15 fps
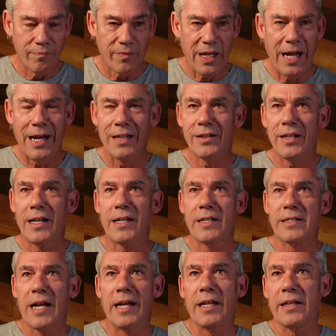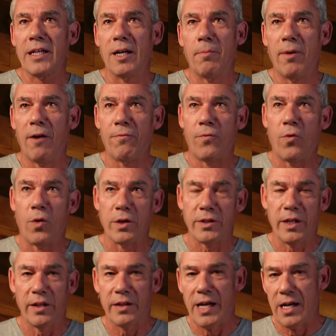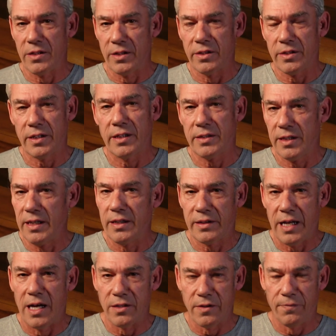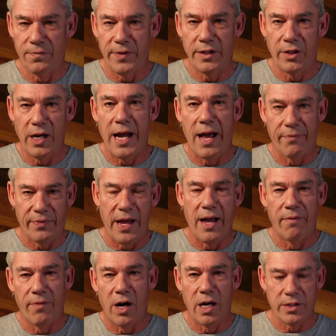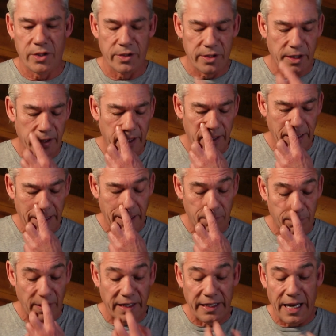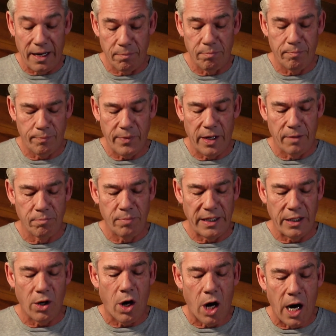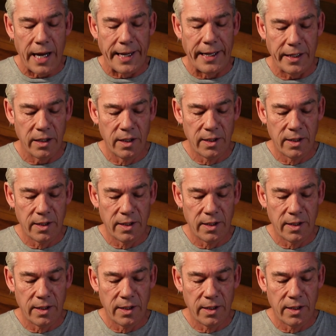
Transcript: And I think it's anything above 14,000, 16,000 feet, you have to have oxygen in the airplane and be on it.